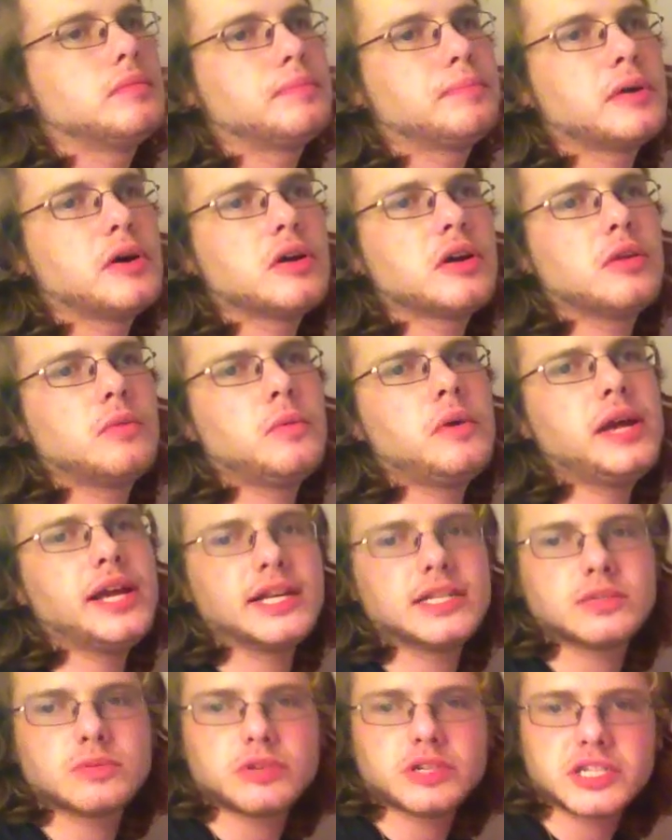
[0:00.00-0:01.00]
Broken
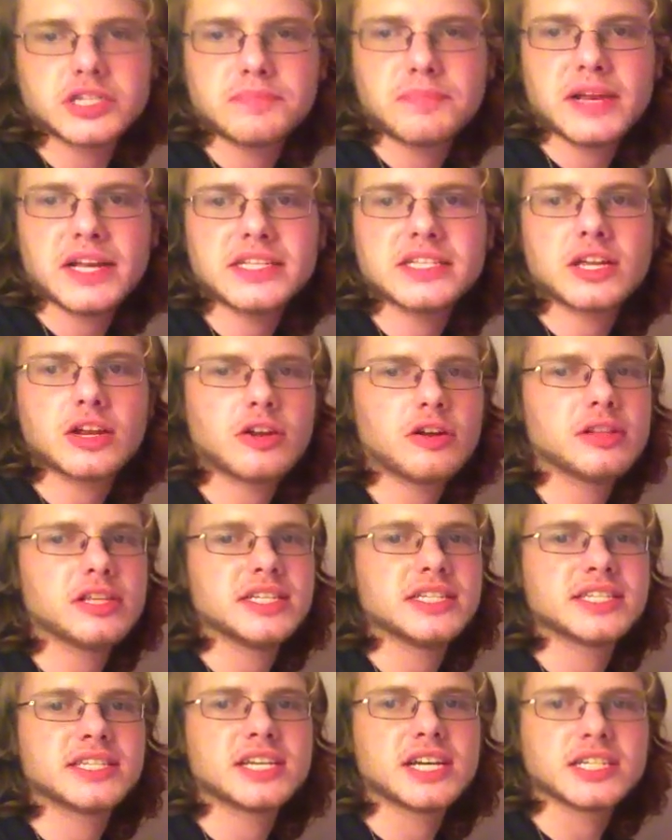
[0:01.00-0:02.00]
Wings, which is based on all
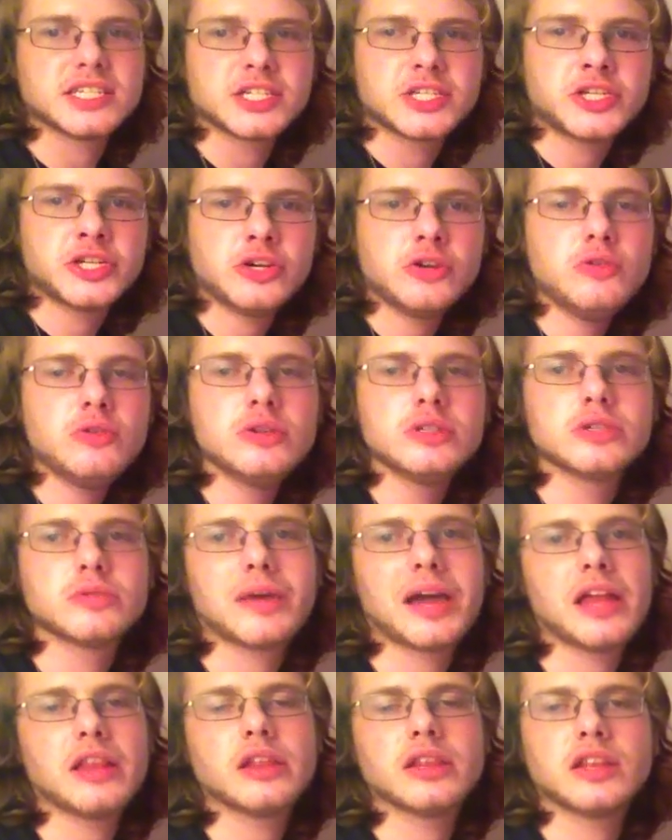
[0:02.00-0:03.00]
these sus2s
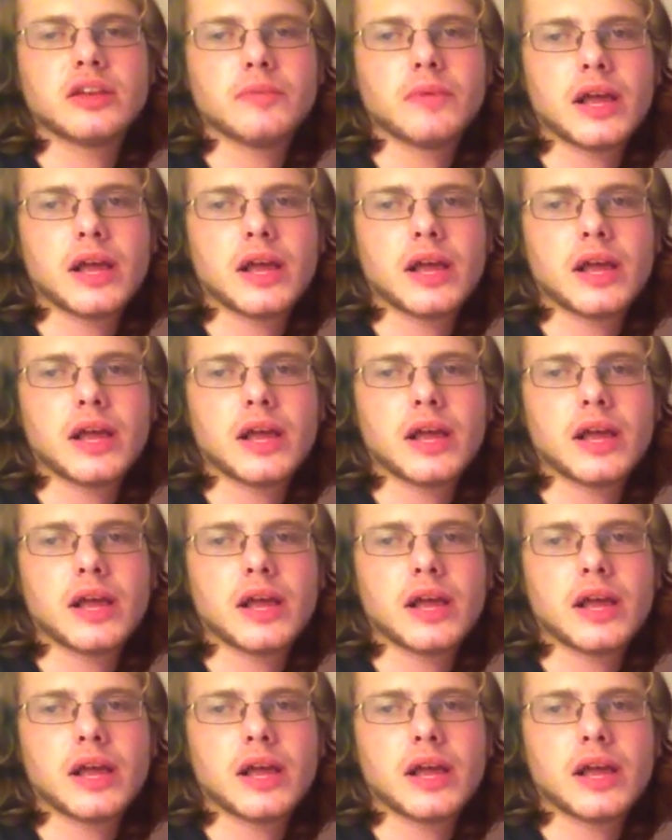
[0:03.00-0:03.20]
rather than